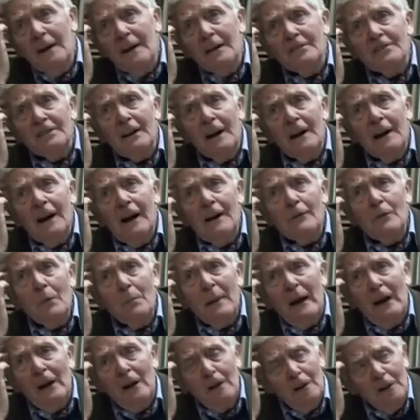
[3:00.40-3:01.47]
You see, I have a
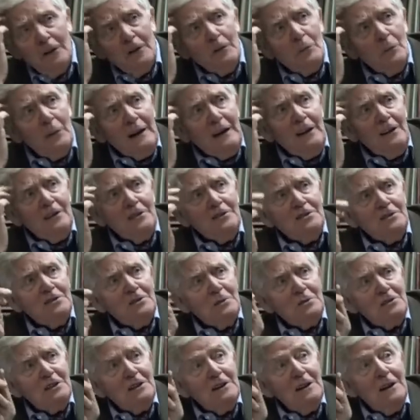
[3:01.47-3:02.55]
bell that rings.
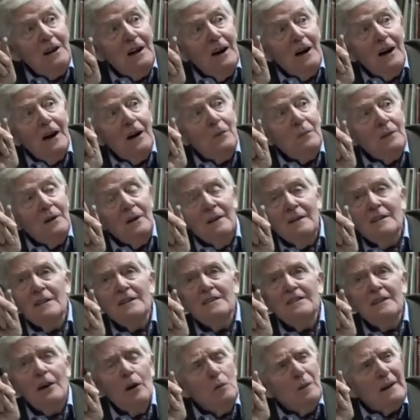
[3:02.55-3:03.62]
You see,
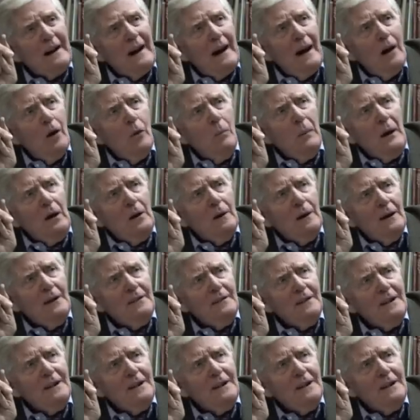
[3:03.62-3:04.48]
that's an old cowbell, I